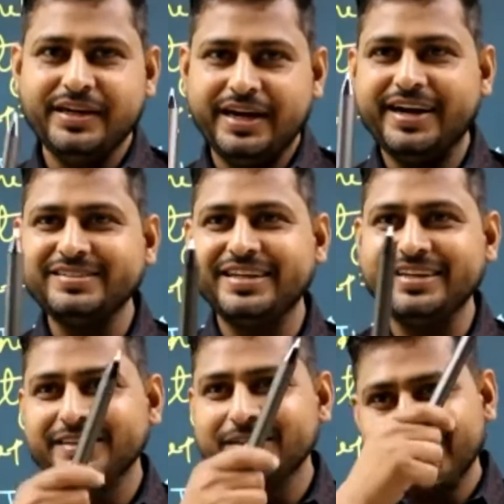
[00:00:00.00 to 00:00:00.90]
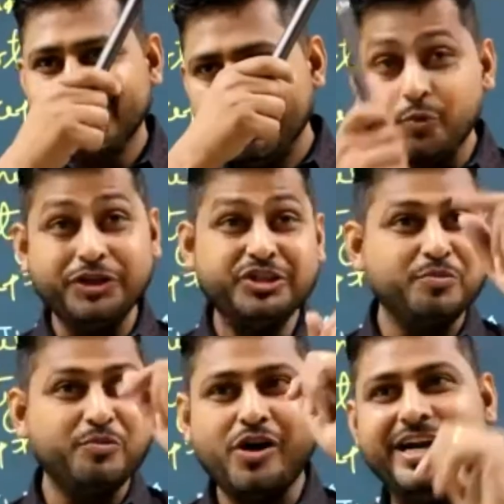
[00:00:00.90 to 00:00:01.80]
Understand? So we should
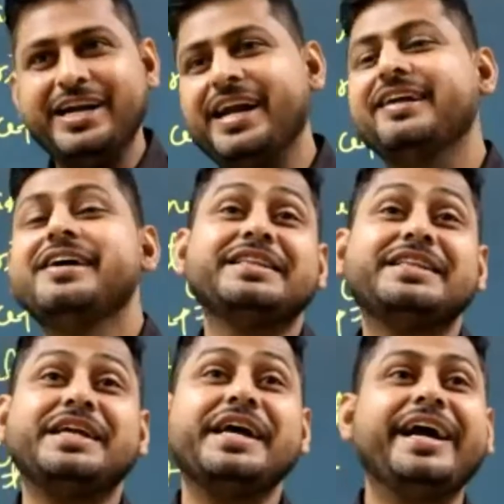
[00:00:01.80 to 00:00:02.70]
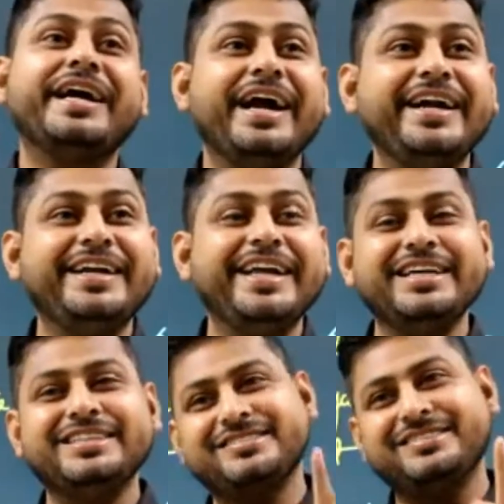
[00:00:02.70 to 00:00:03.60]
monitor threat
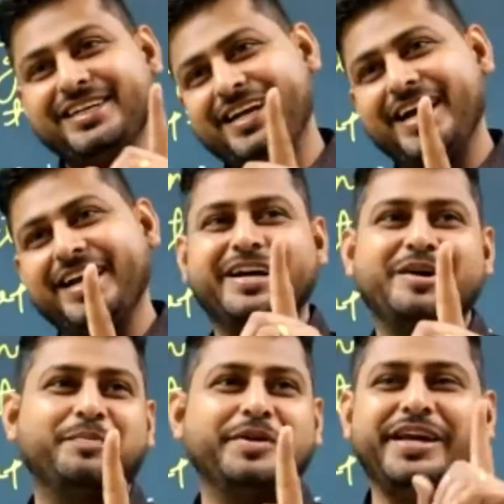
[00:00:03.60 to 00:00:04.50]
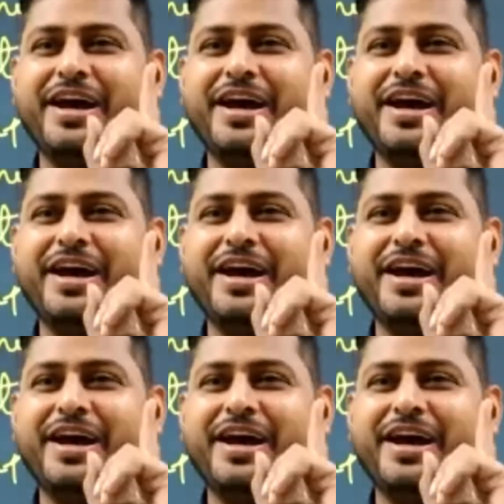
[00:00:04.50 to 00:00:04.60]
intelligence data in our company.